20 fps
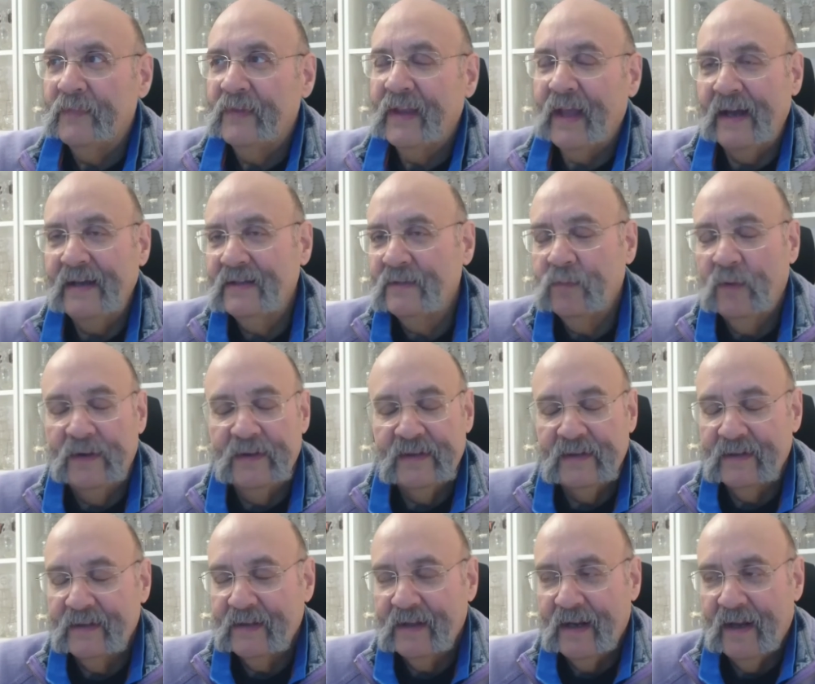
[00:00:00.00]
Cased
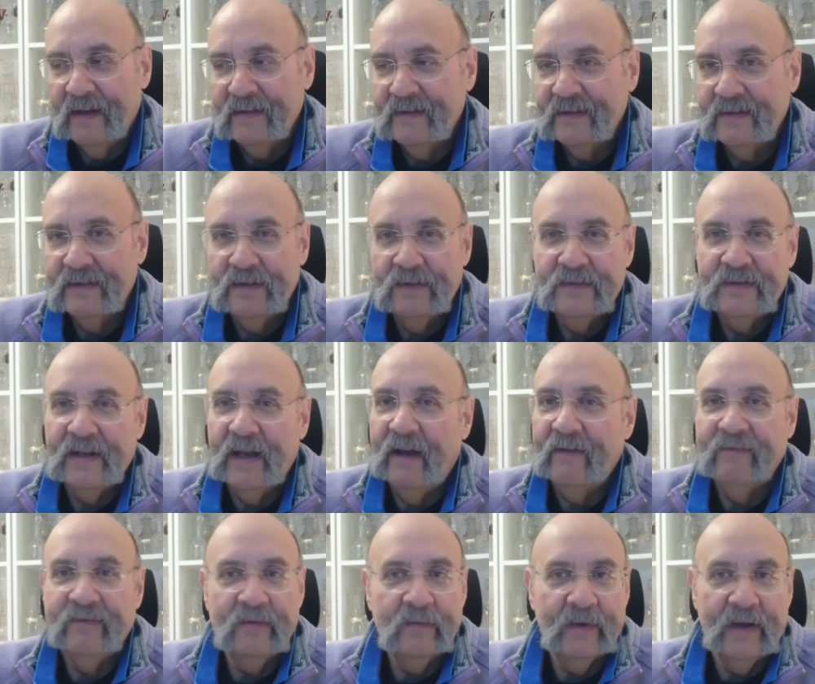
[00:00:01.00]
one glass is used
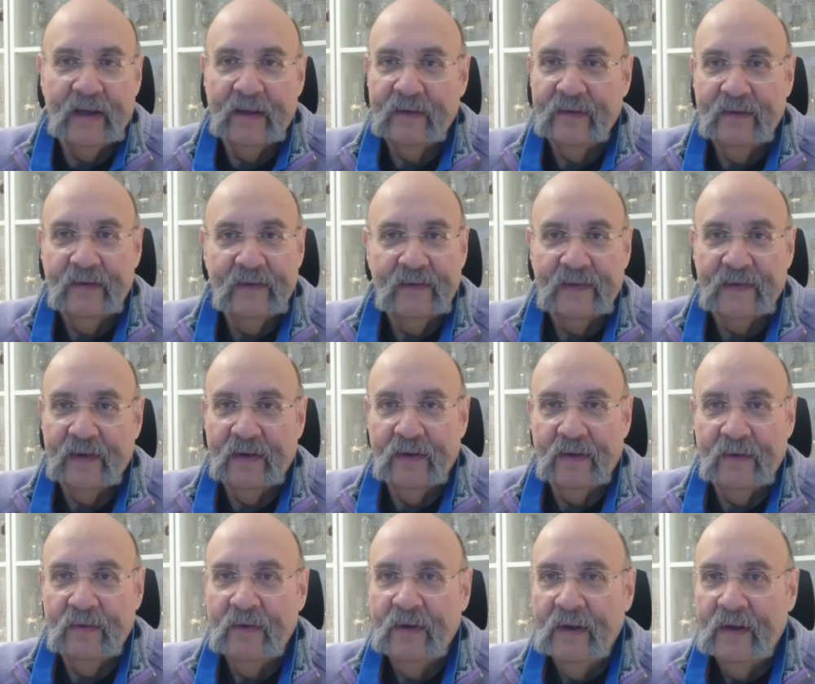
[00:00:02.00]
everywhere.
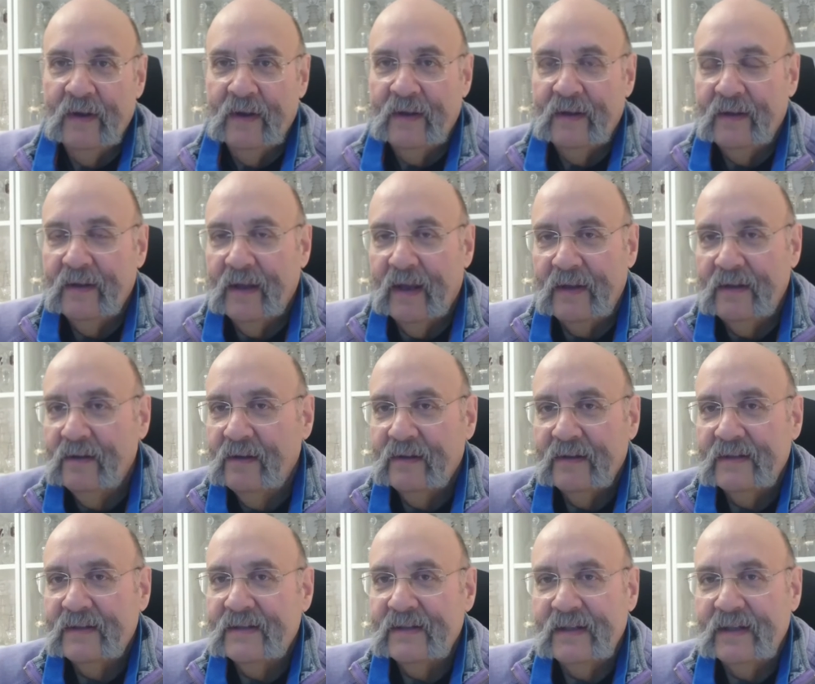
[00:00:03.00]
So, yeah, you're
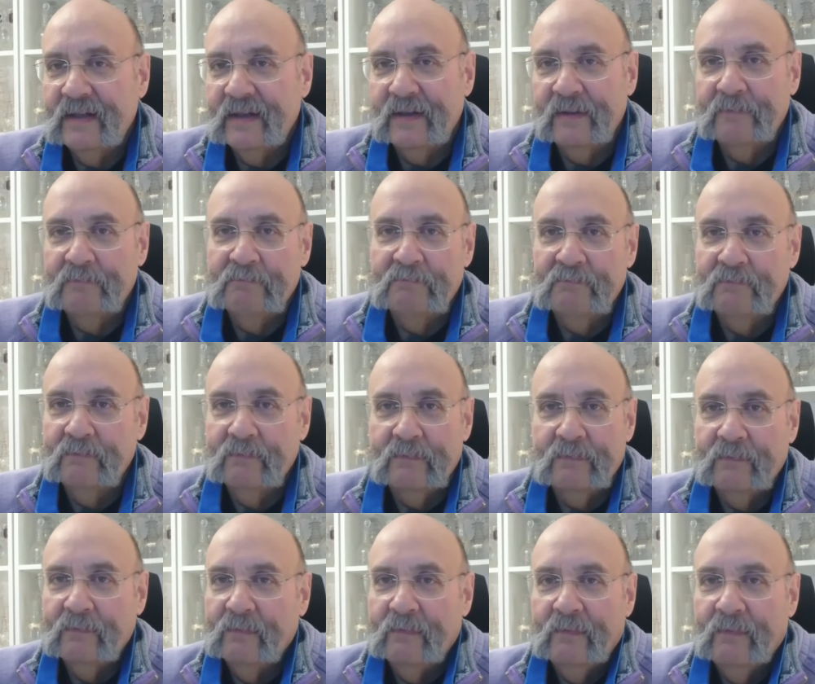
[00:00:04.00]
going to see it
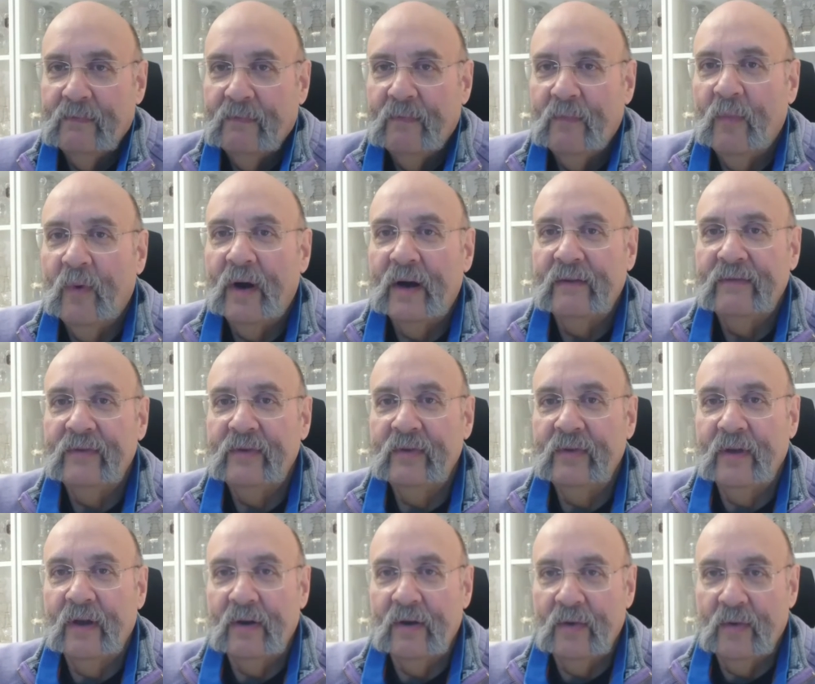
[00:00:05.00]
wherever you
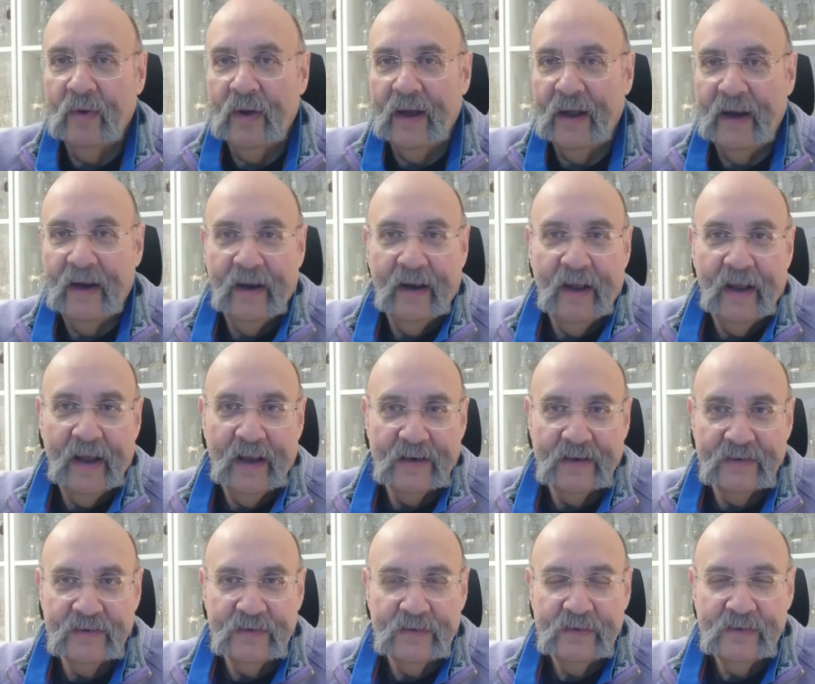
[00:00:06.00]
go.
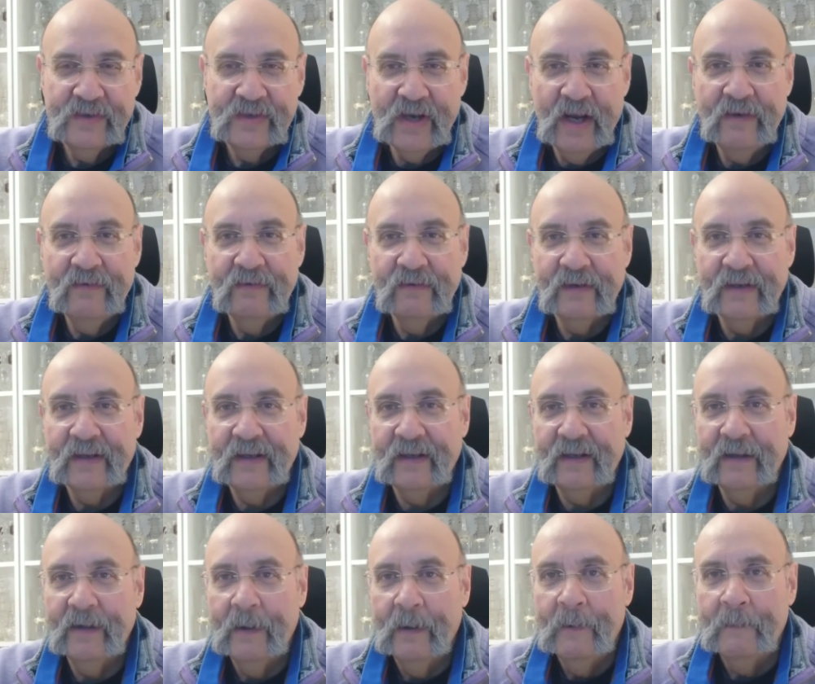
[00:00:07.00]
And
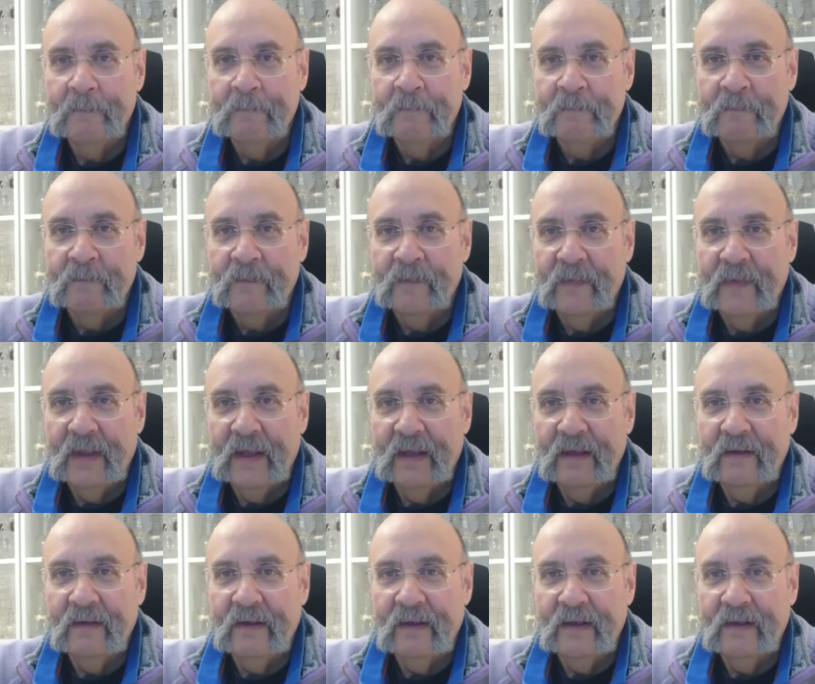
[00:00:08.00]
generally,
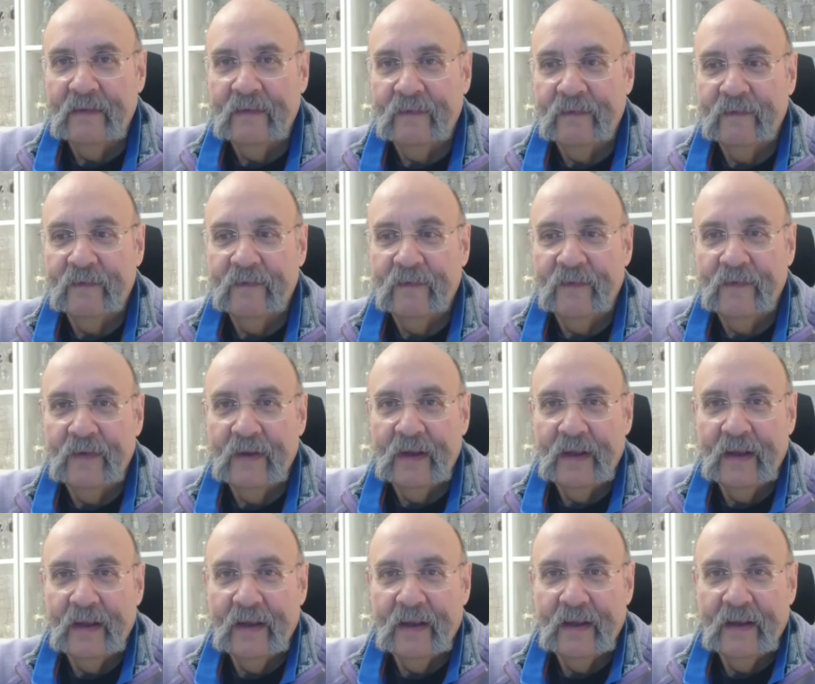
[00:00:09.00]
if
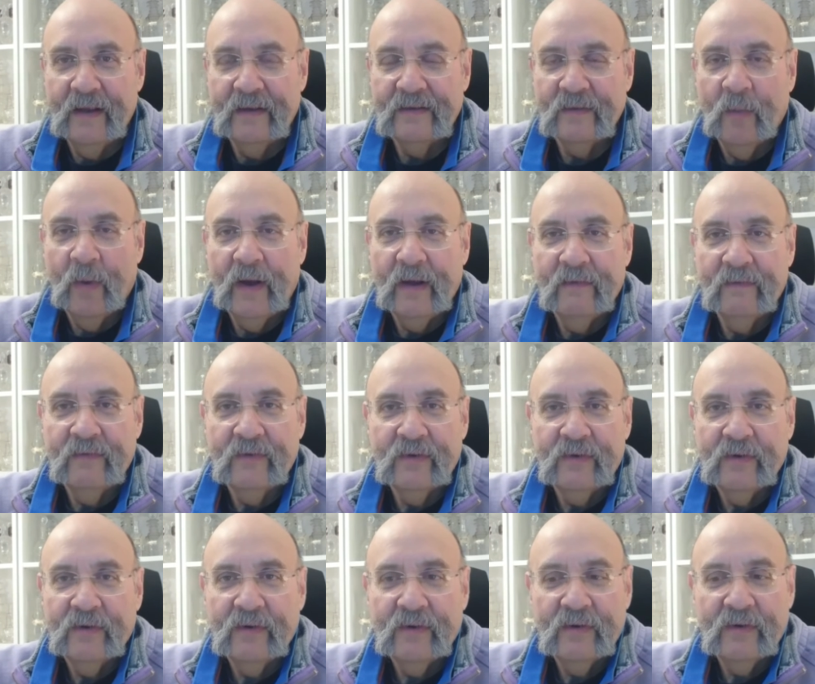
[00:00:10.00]
it's a way of
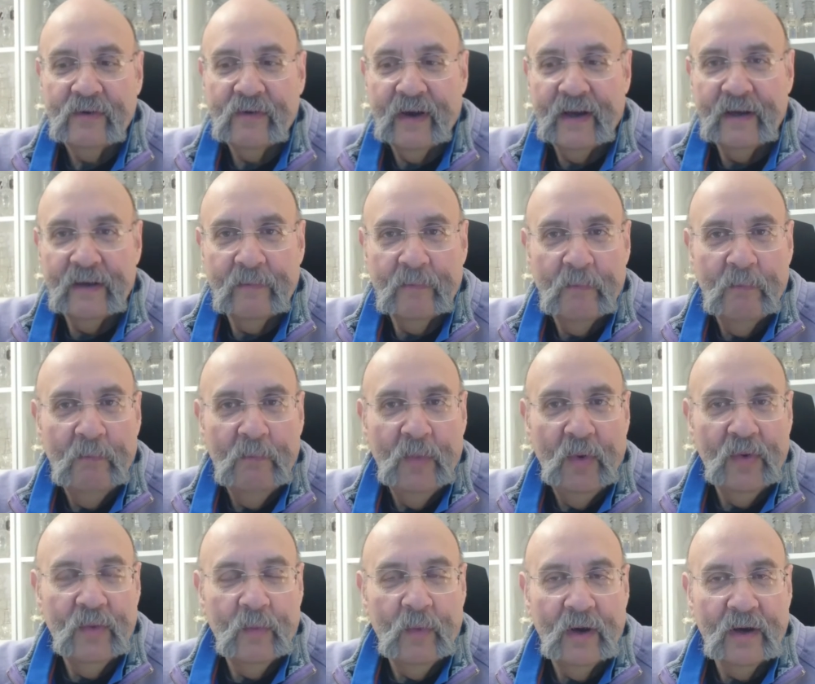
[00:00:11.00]
creating
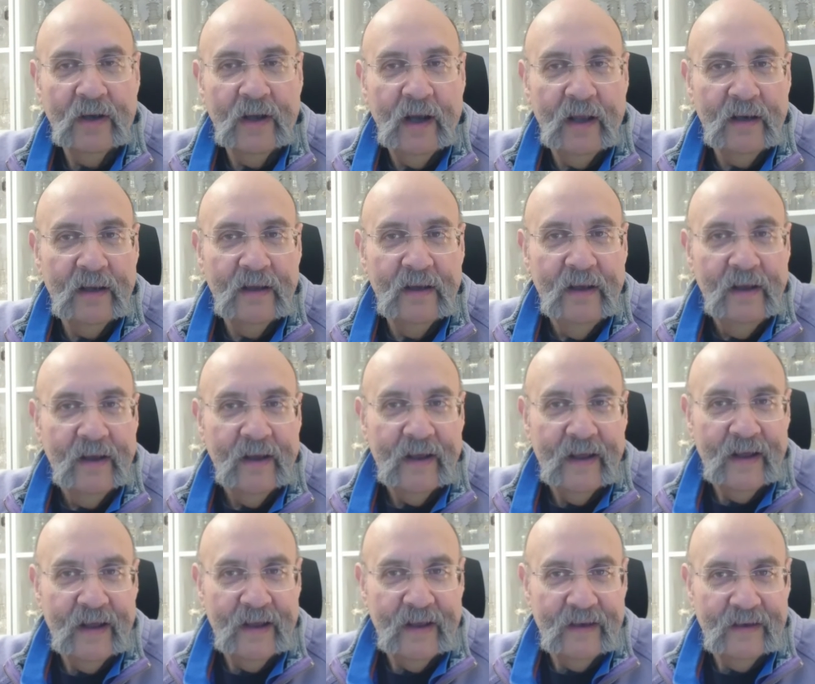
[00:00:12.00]
more than one colour,
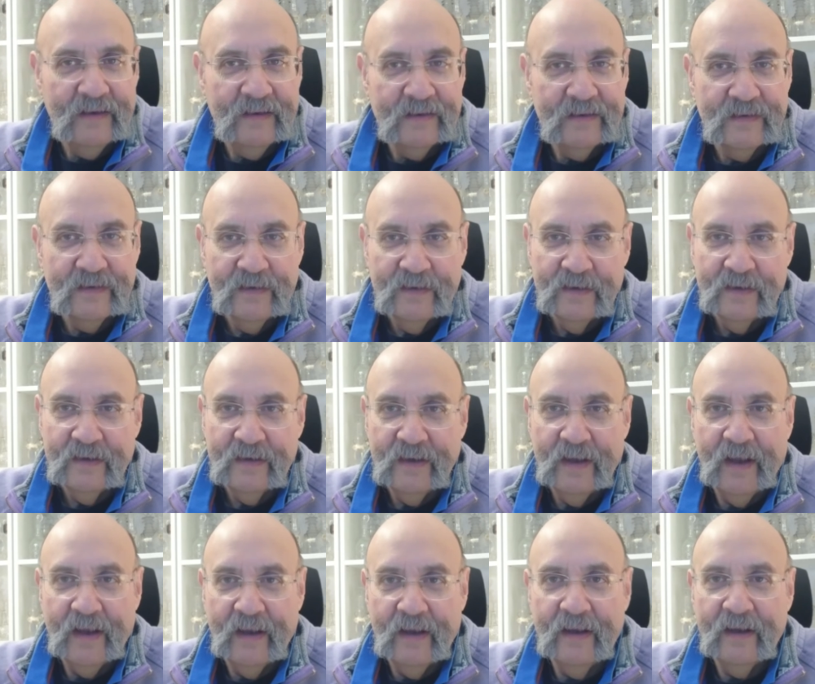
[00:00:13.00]
and
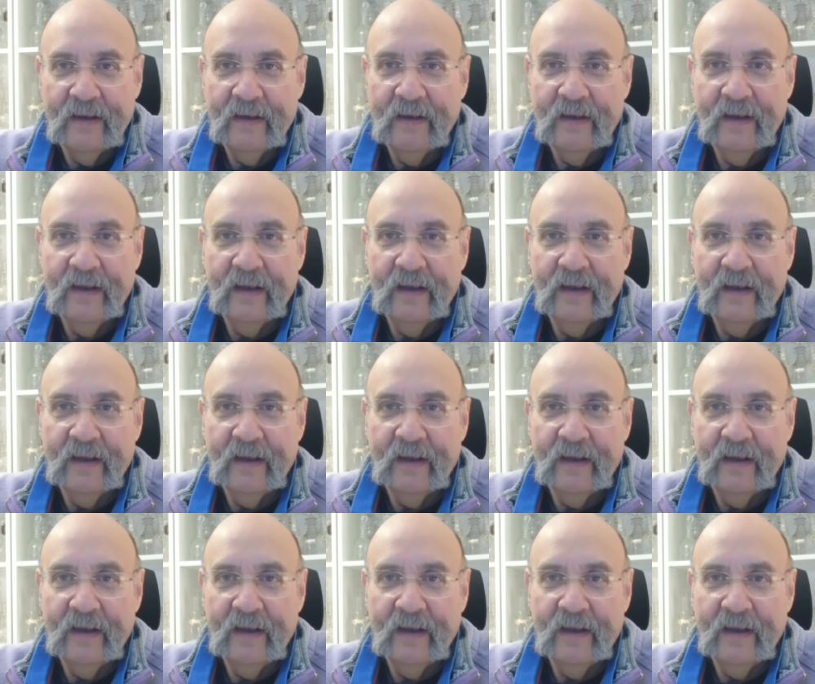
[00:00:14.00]
yeah, it